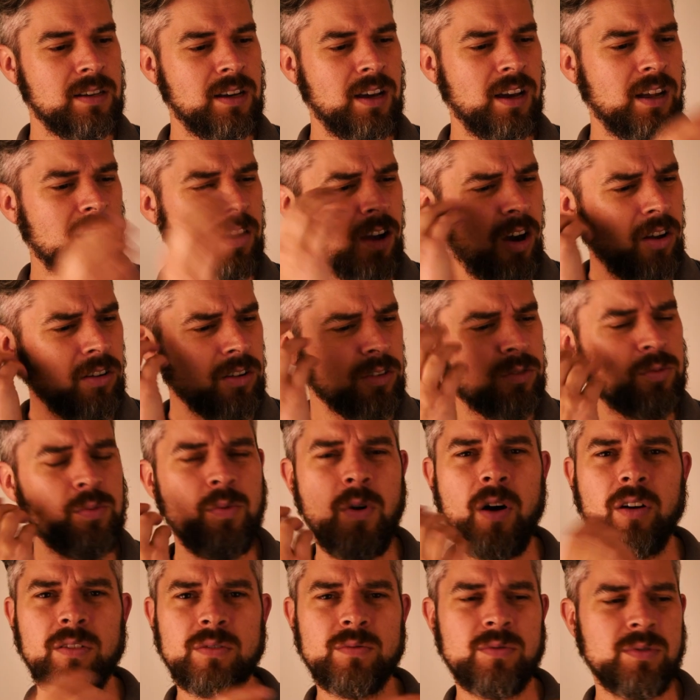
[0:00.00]
A lot of
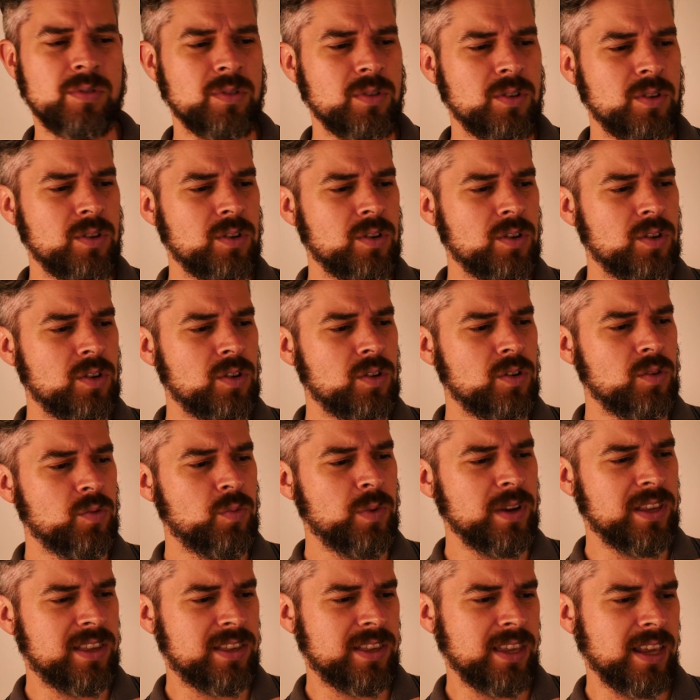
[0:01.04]
what
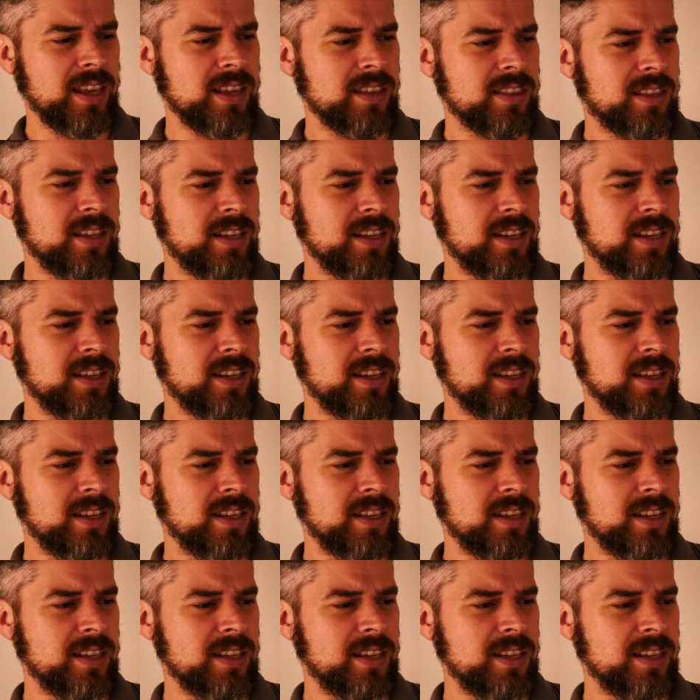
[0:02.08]
we think